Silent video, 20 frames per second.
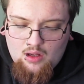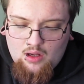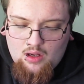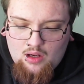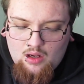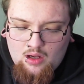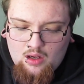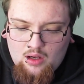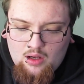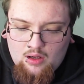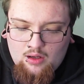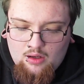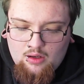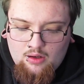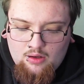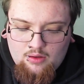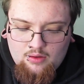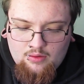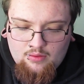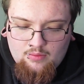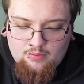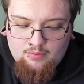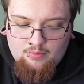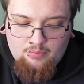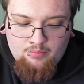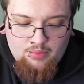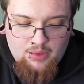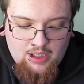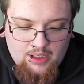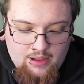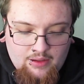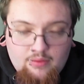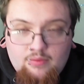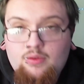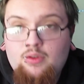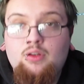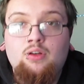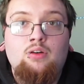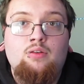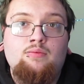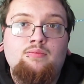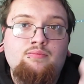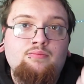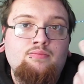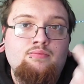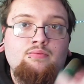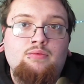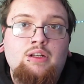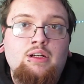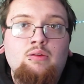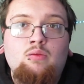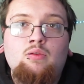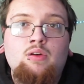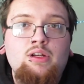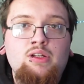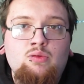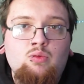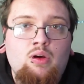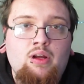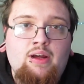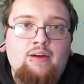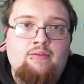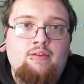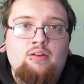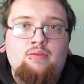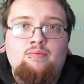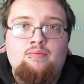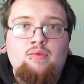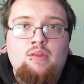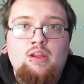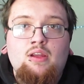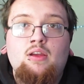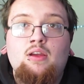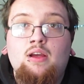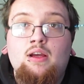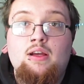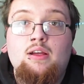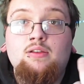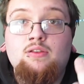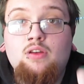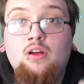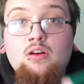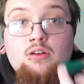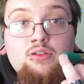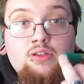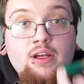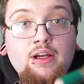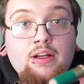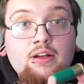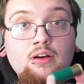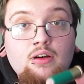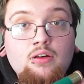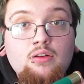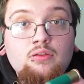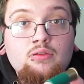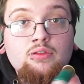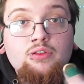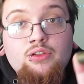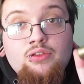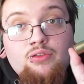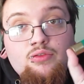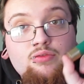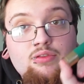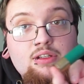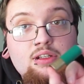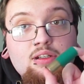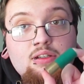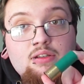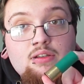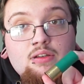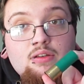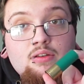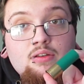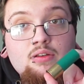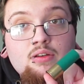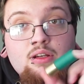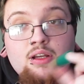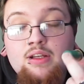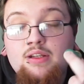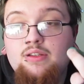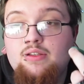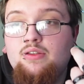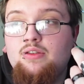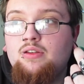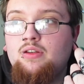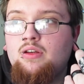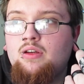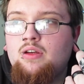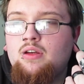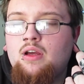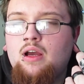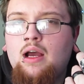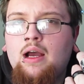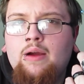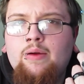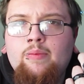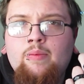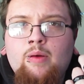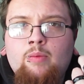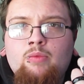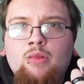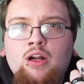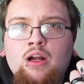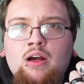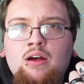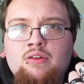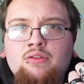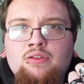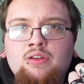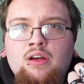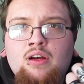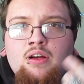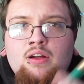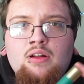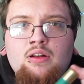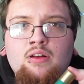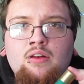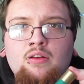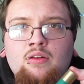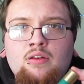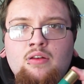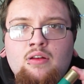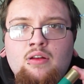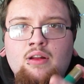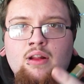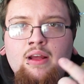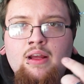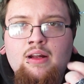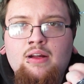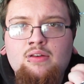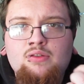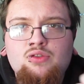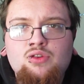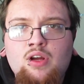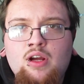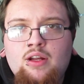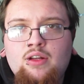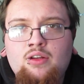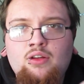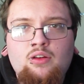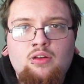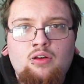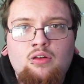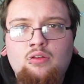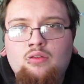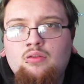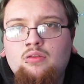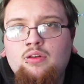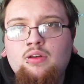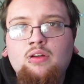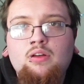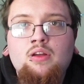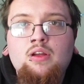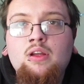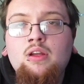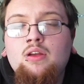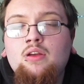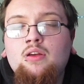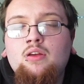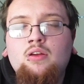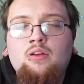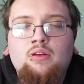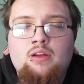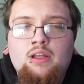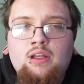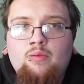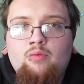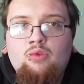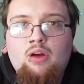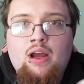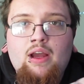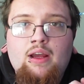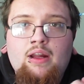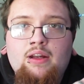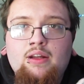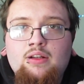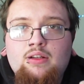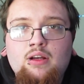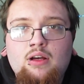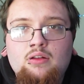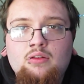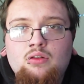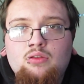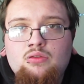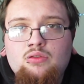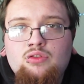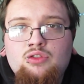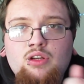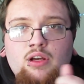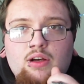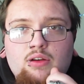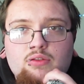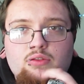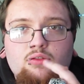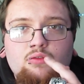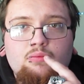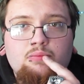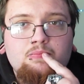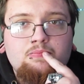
But you know, it's whatever. As long as I know to use these, because I remember I was hunting and I was trying to, you know, keep racking it to unload the shells,